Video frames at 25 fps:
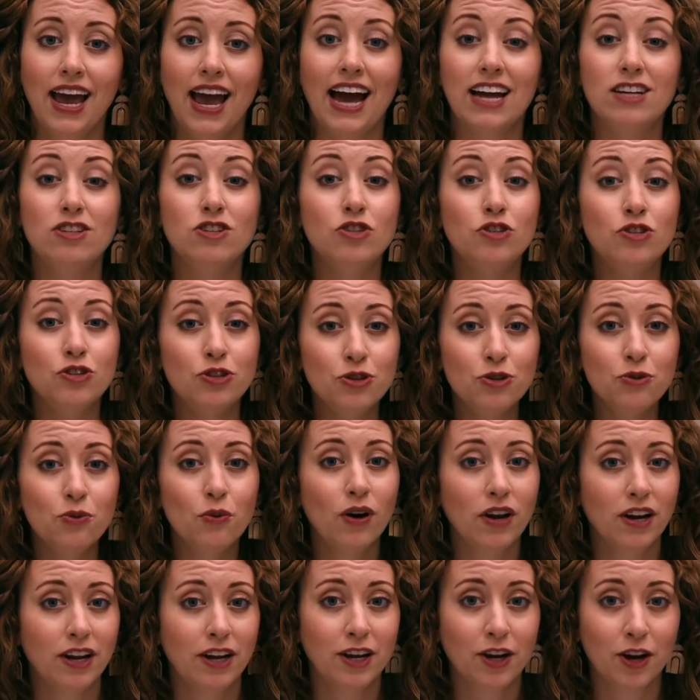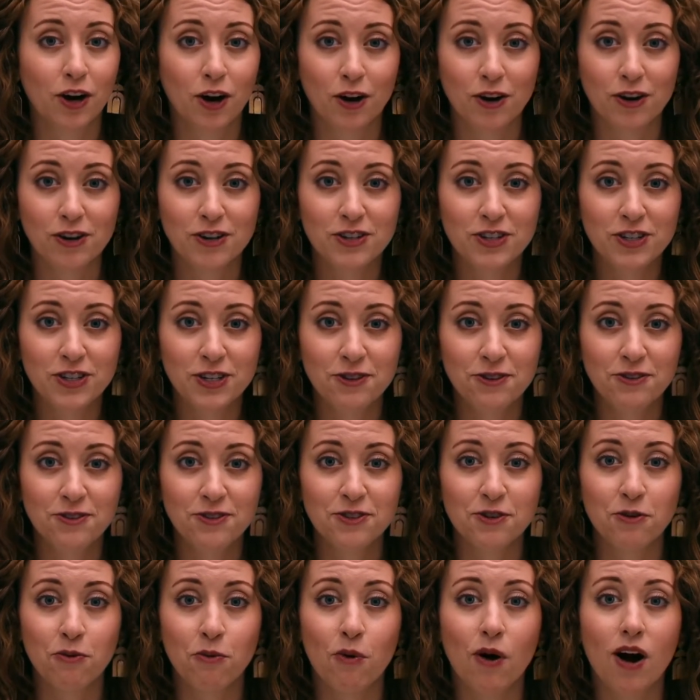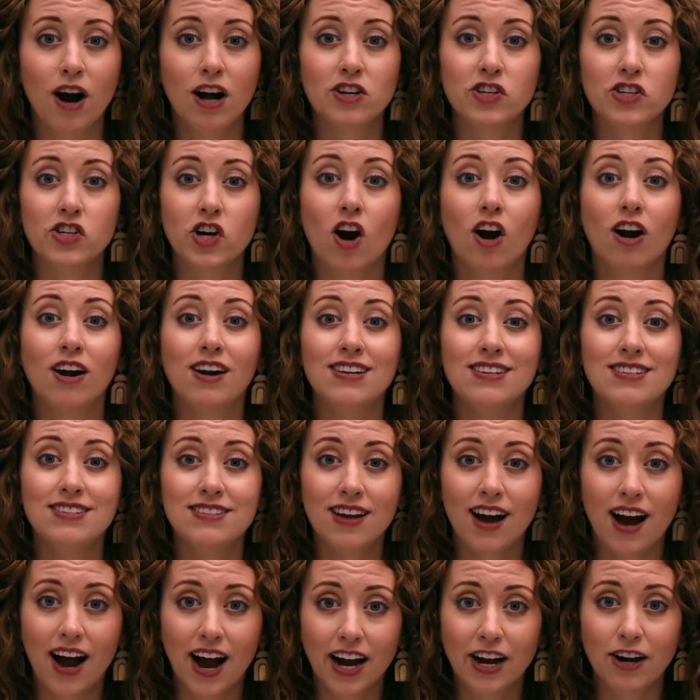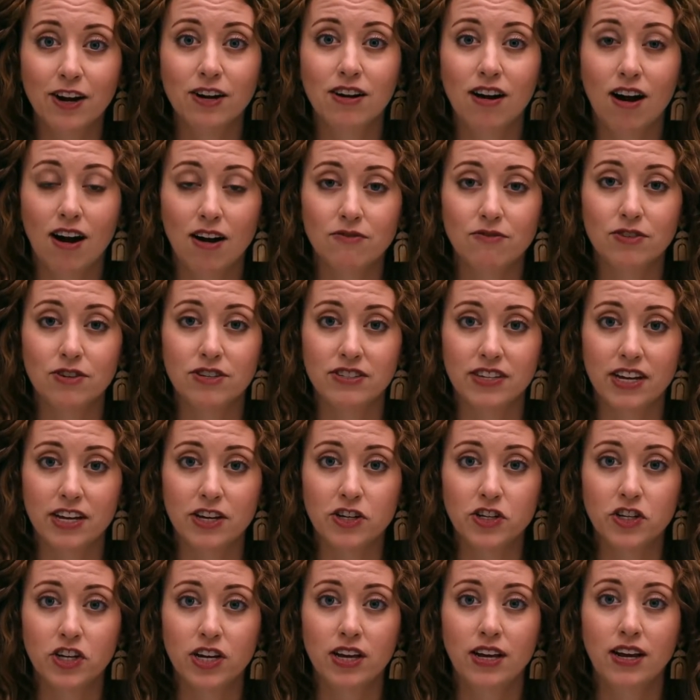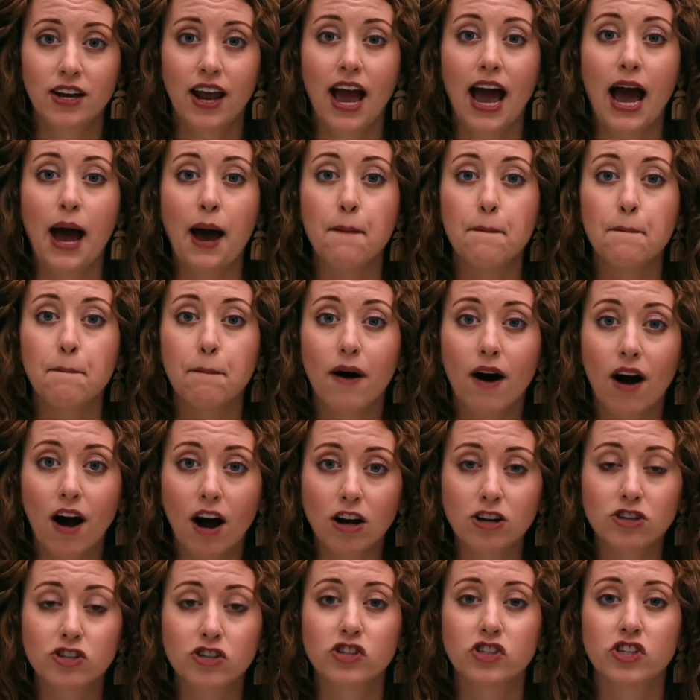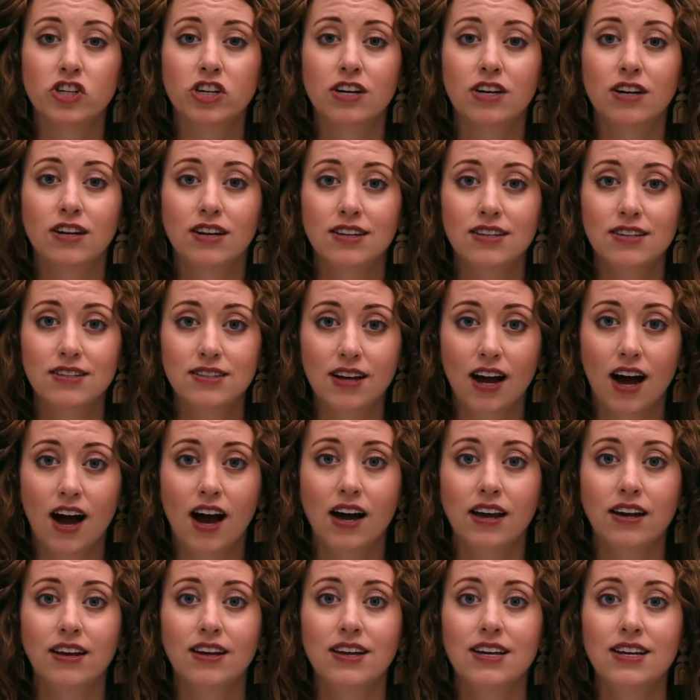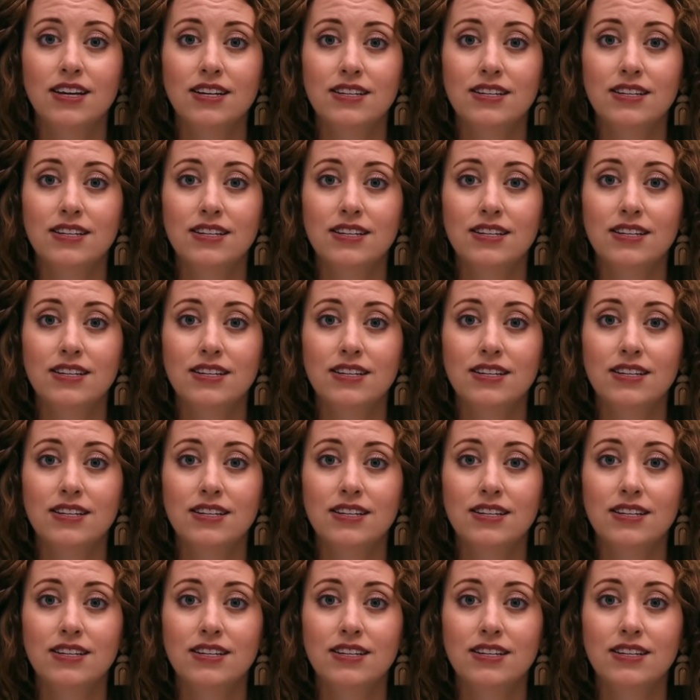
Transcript: I do want to encourage you to watch our entire conversation at posture.today.